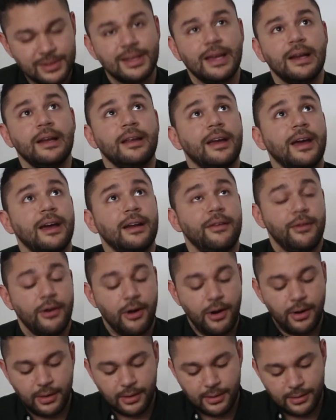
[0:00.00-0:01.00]
is getting kind of
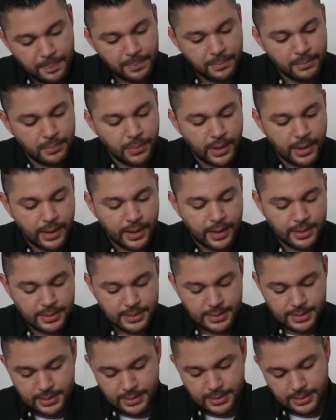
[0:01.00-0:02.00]
dark,
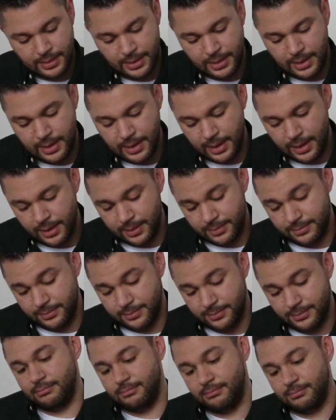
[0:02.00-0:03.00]
but yeah,
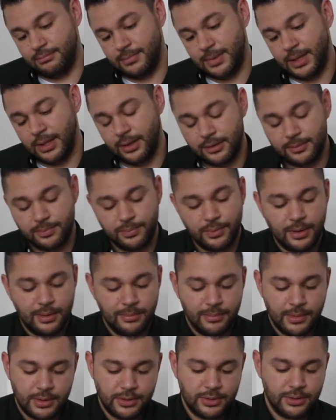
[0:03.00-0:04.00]
it looks pretty
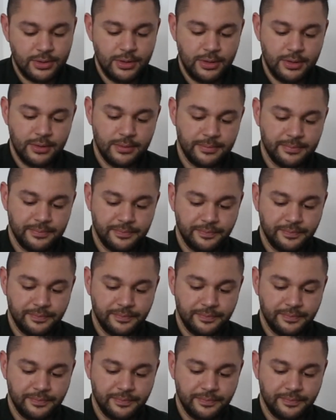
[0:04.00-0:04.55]
much new.